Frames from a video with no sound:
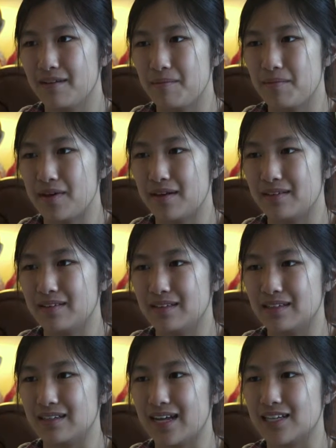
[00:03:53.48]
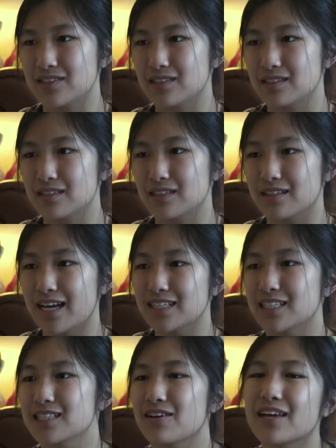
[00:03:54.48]
But the class
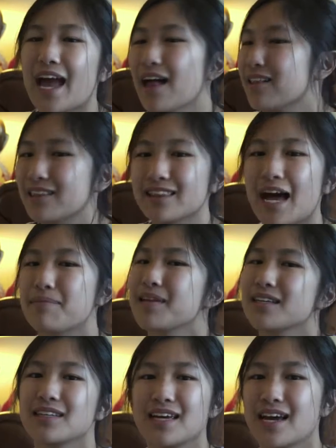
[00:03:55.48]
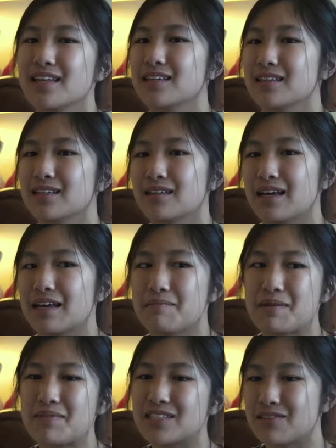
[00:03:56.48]
just all clapped at the end, and it
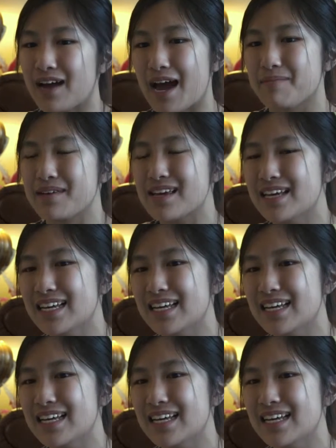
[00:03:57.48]
made me so happy.